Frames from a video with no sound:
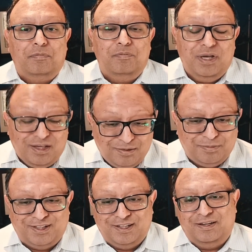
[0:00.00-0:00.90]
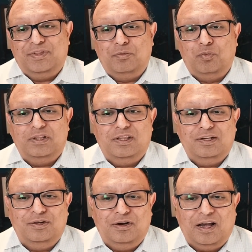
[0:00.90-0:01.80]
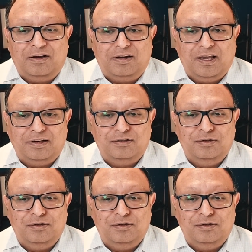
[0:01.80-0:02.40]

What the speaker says: Minimally, one thing you can't